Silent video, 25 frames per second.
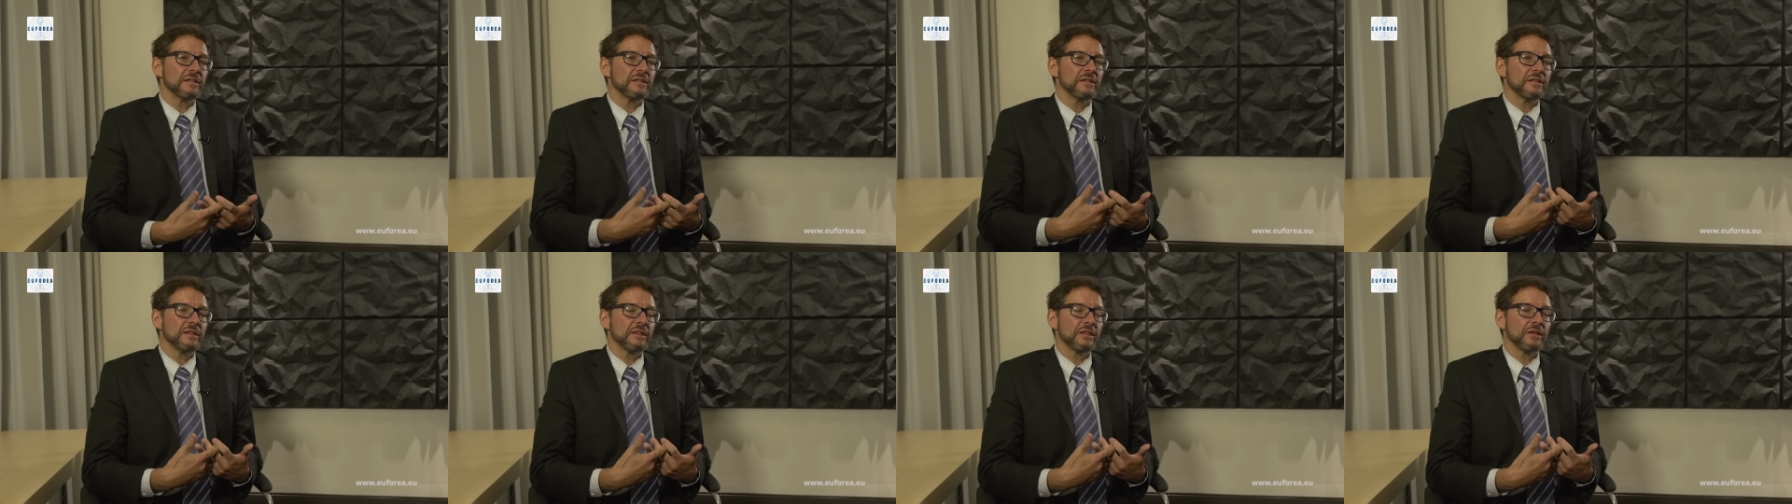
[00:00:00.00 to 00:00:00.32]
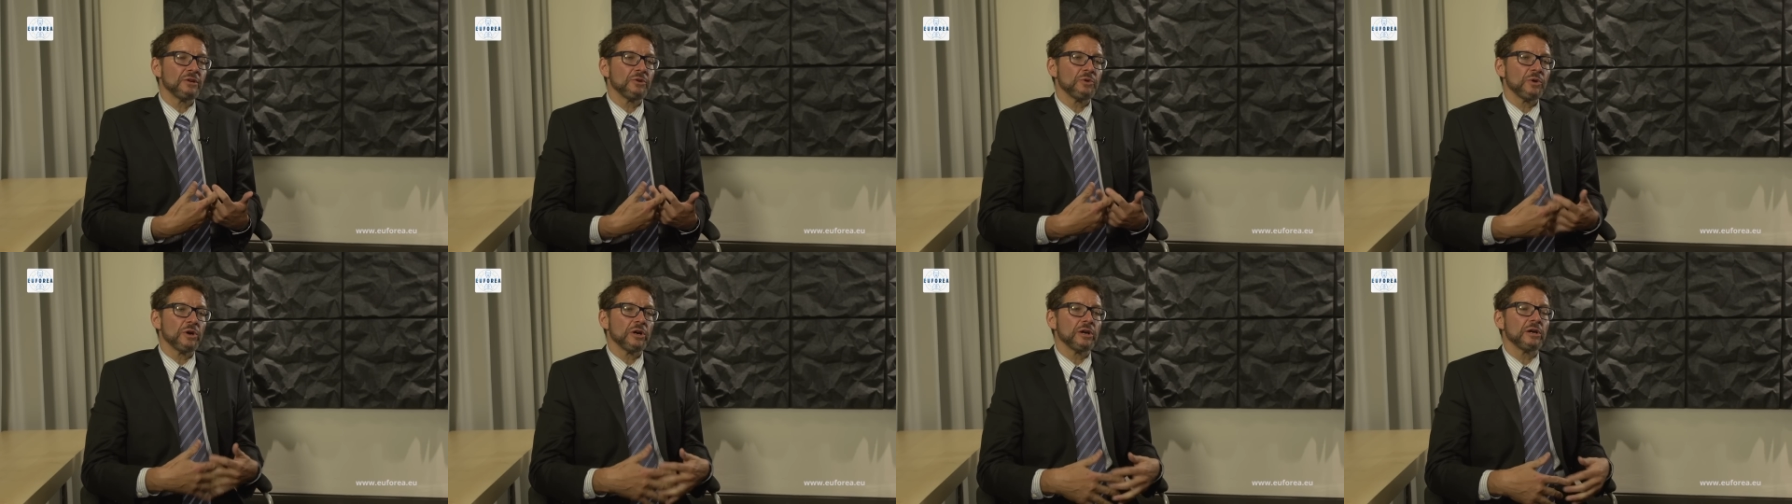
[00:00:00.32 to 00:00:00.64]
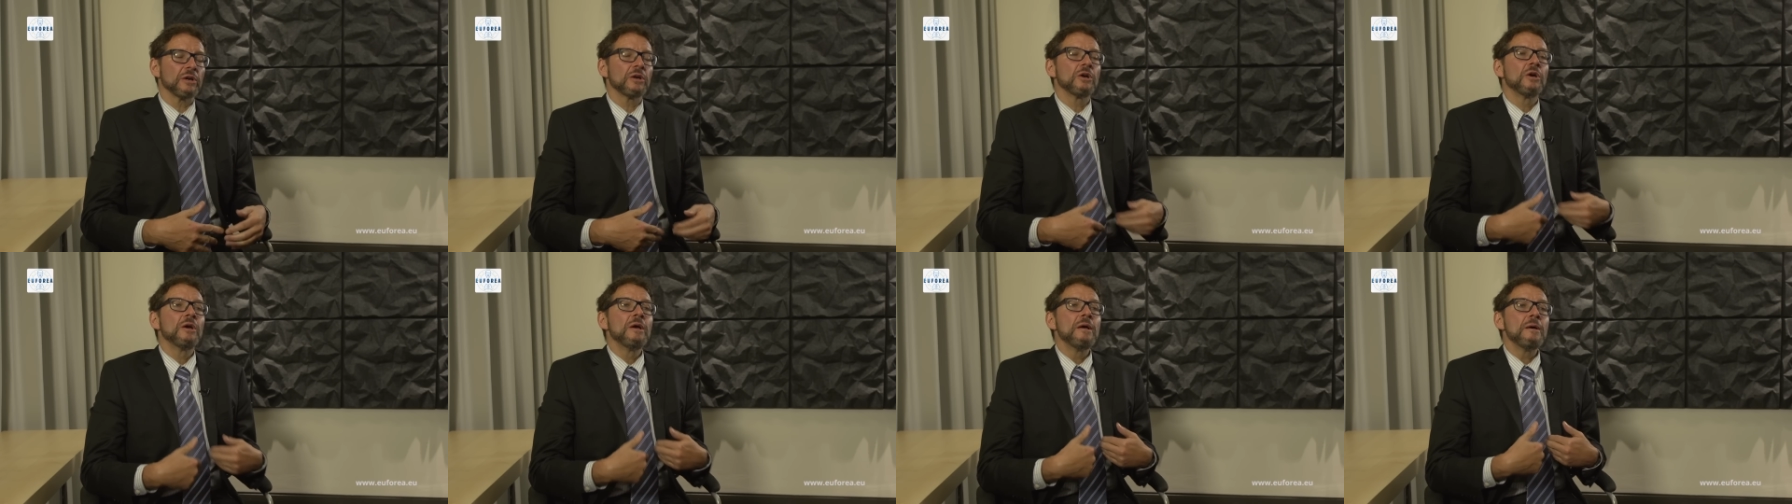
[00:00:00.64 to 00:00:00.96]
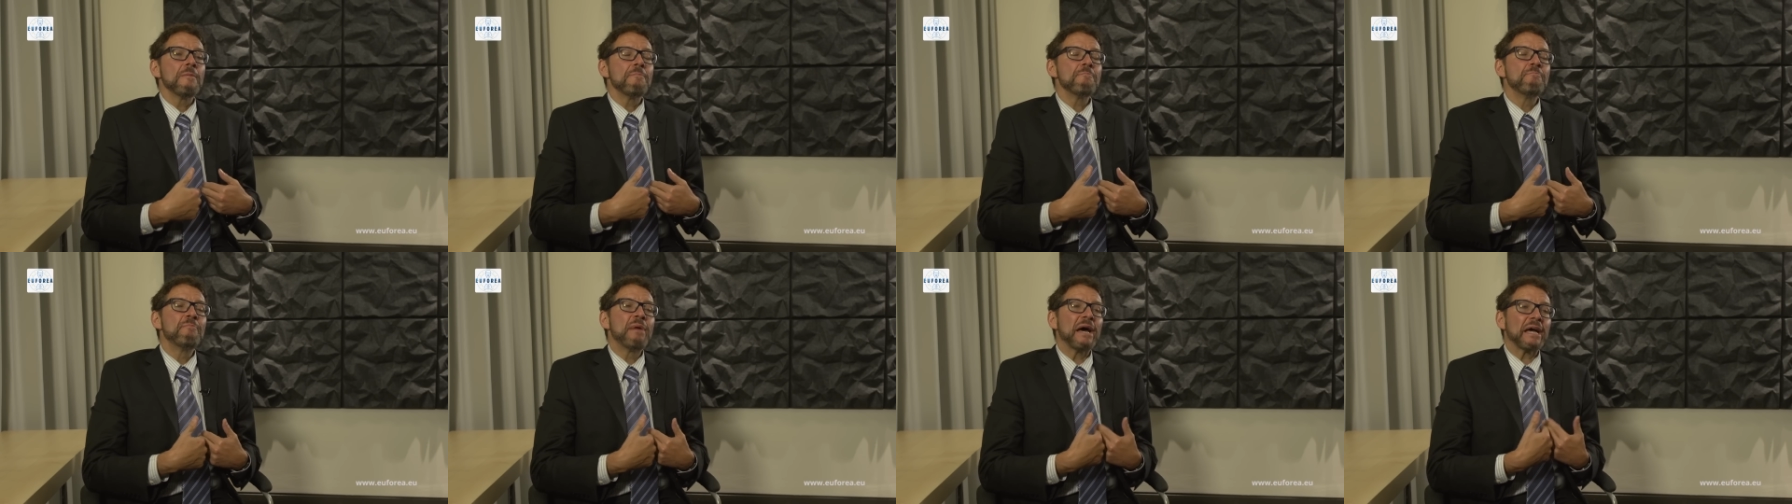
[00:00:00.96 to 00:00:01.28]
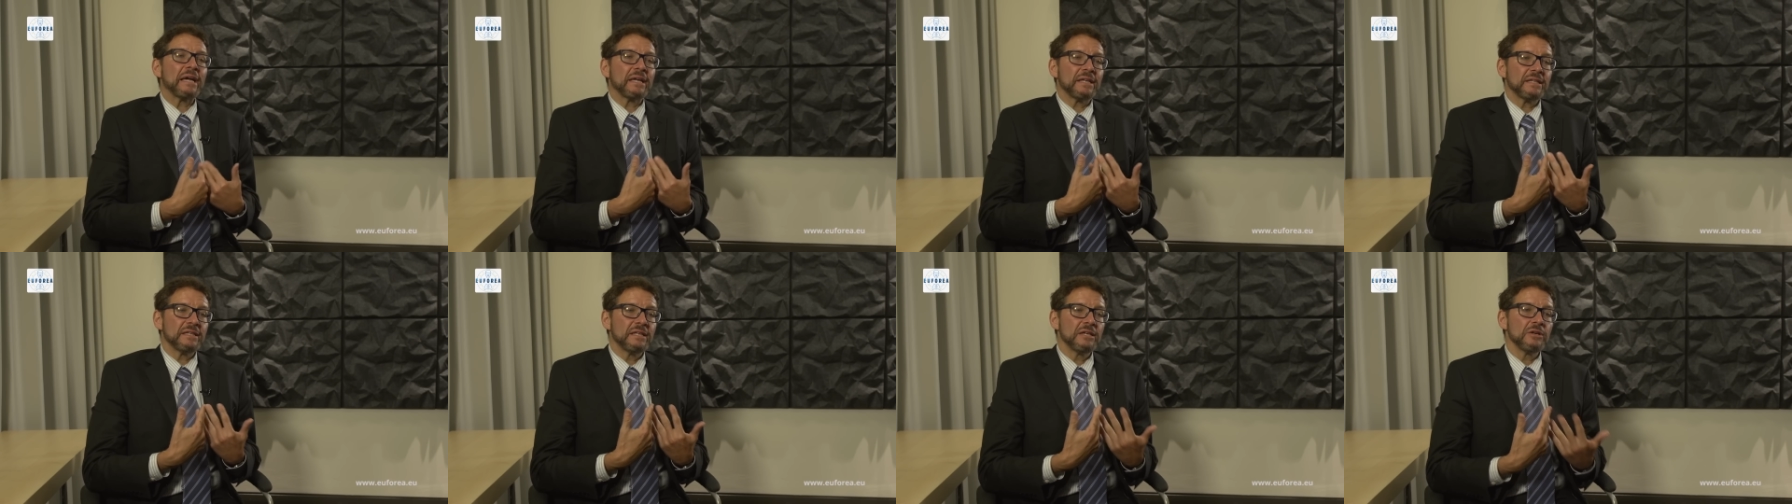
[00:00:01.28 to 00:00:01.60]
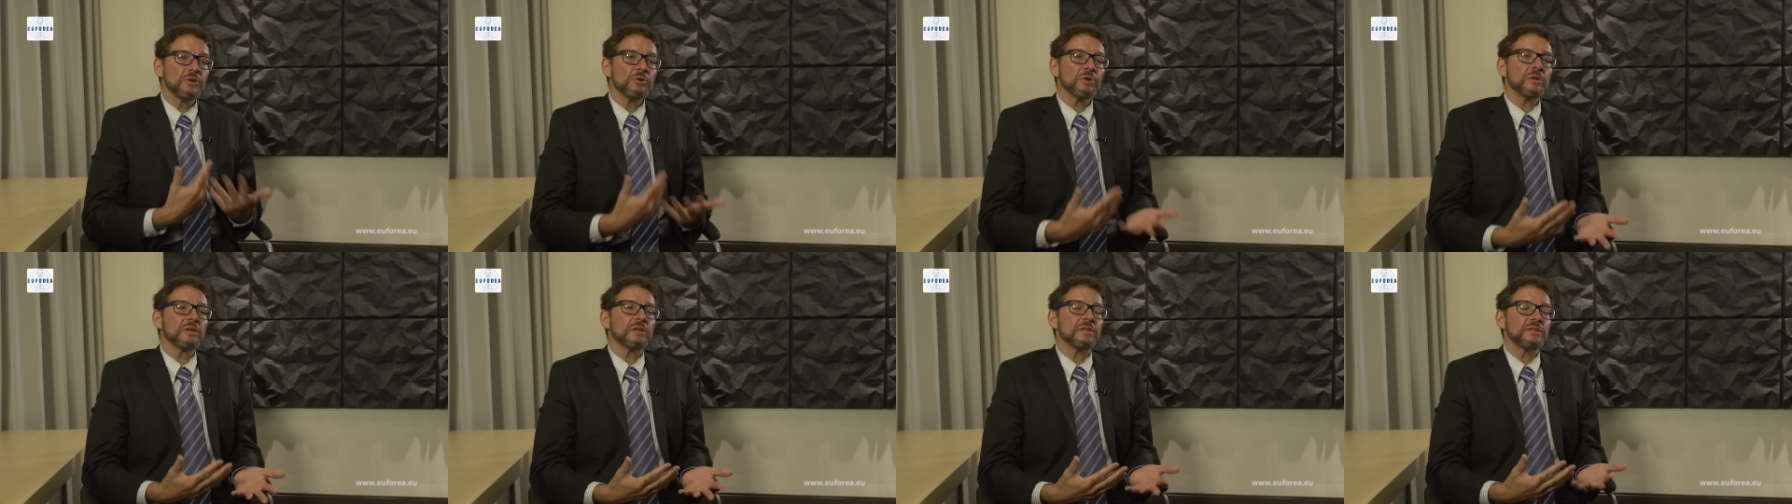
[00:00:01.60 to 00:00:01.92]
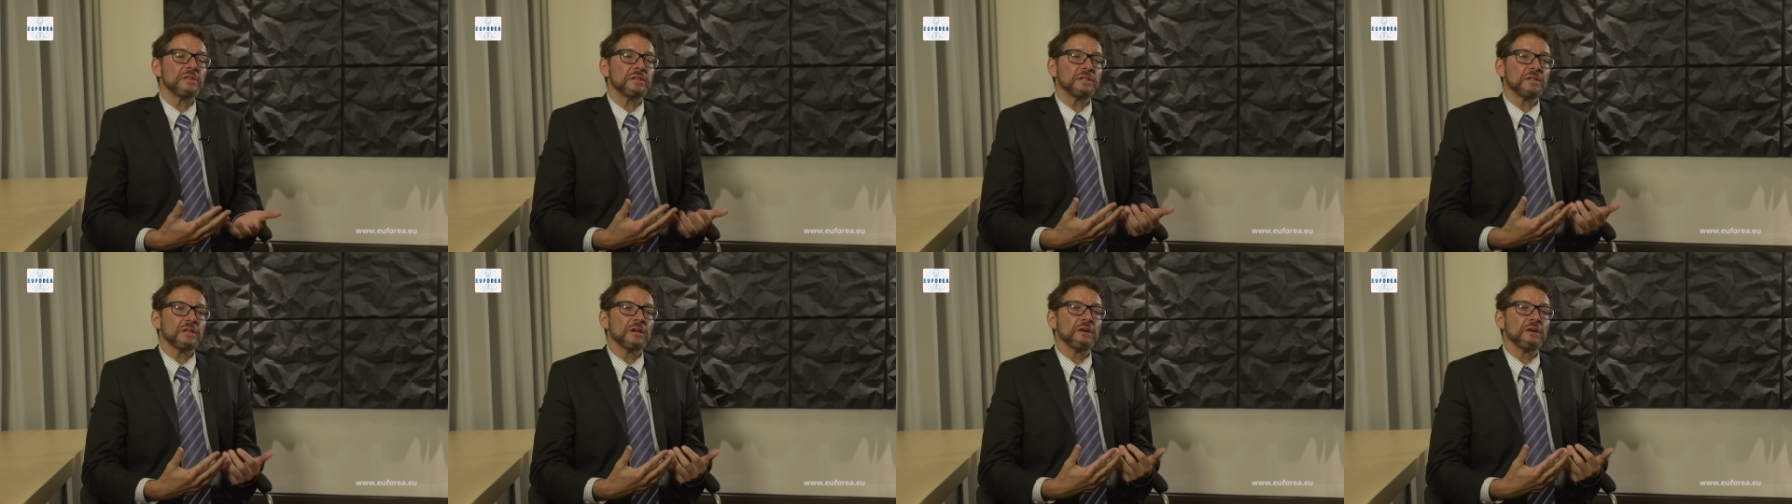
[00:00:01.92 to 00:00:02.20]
that there are bacteria that